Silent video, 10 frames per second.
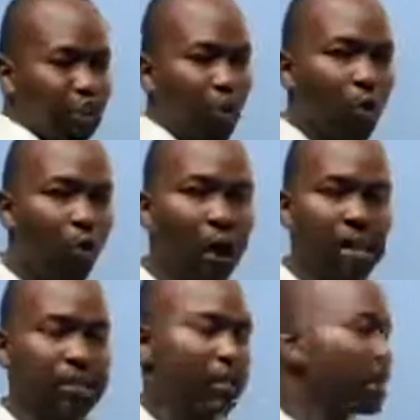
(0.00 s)
or
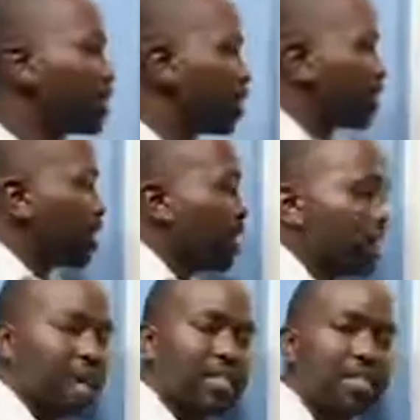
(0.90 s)
want, in
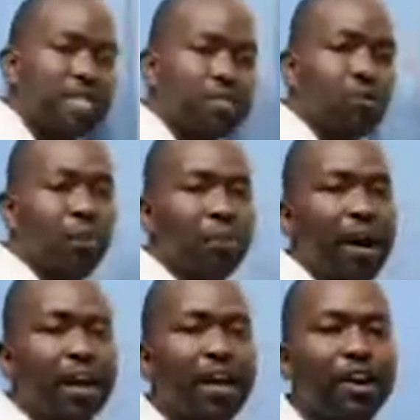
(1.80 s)
a state
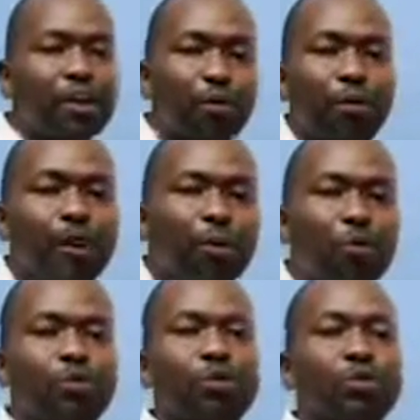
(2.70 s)
whereby nobody
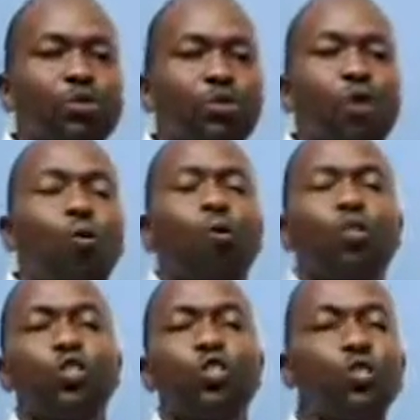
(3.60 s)
questions what you